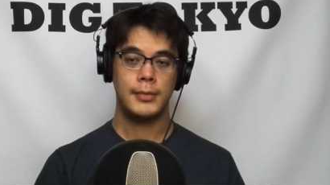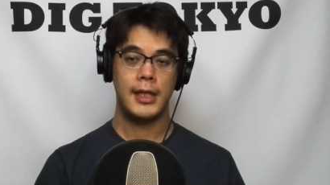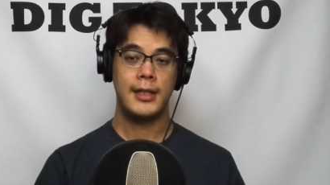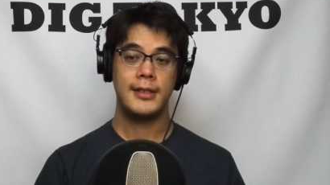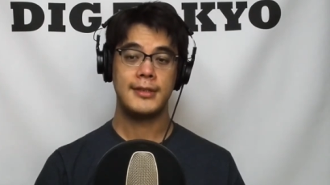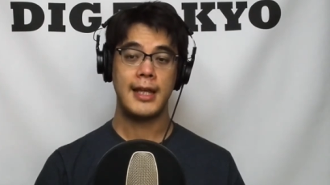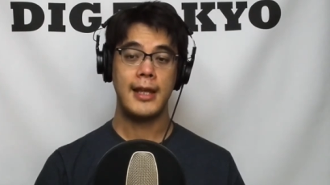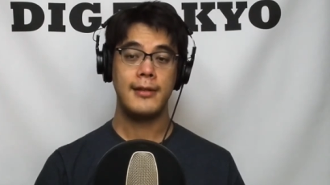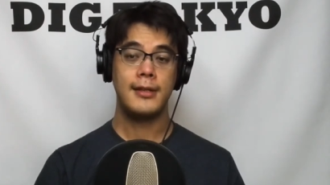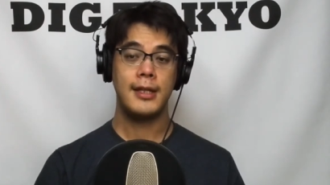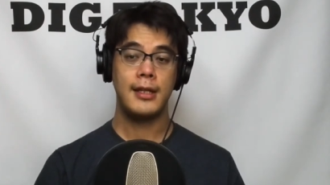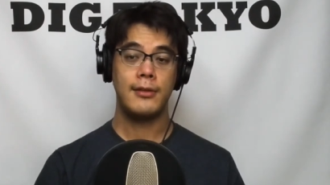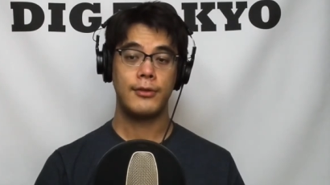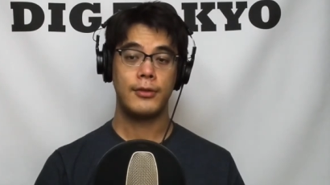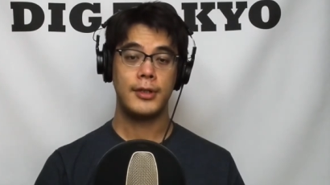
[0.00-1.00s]
In his
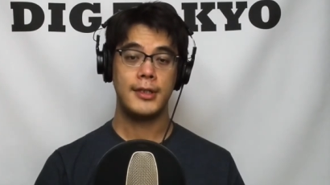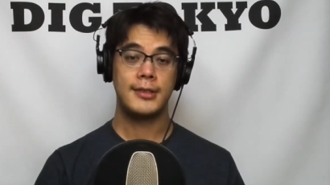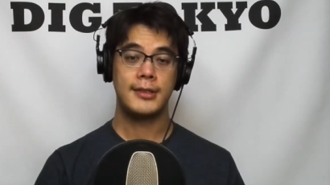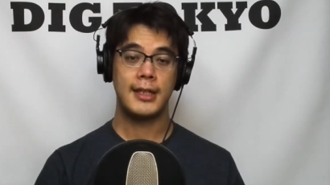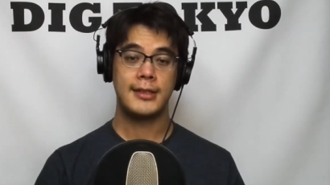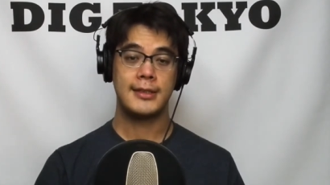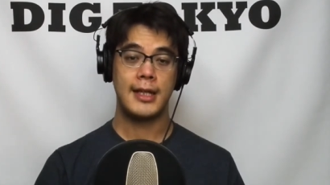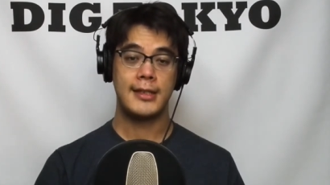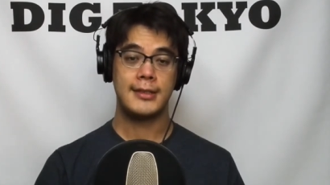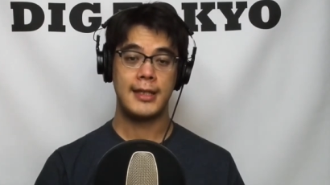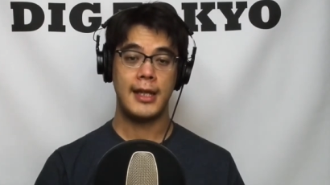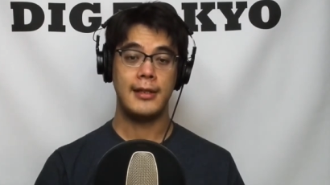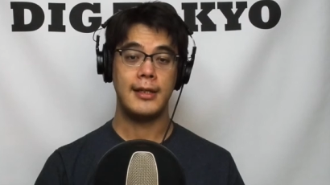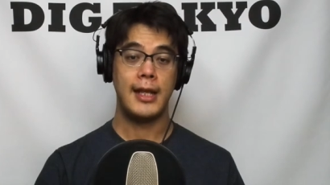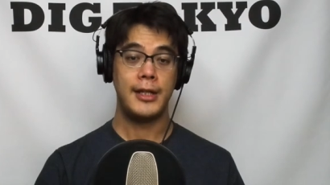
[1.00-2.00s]
1836
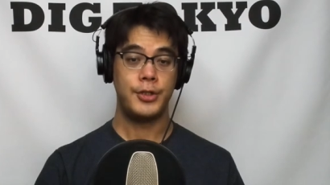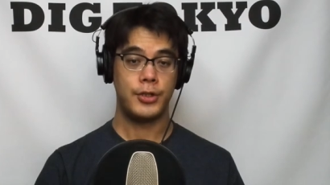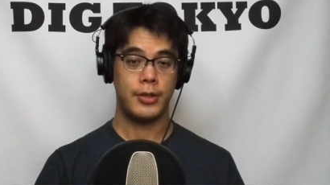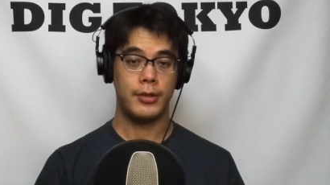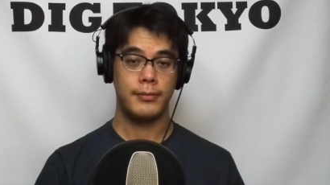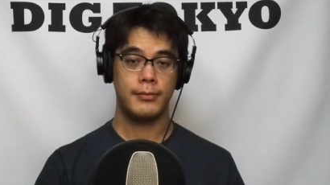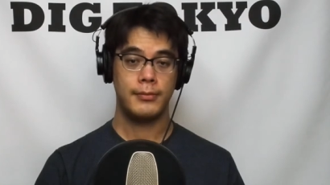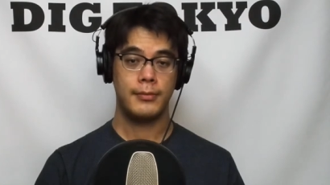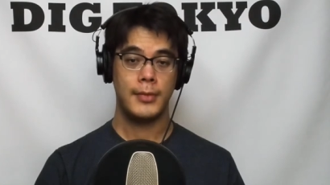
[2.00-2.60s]
essay Nature,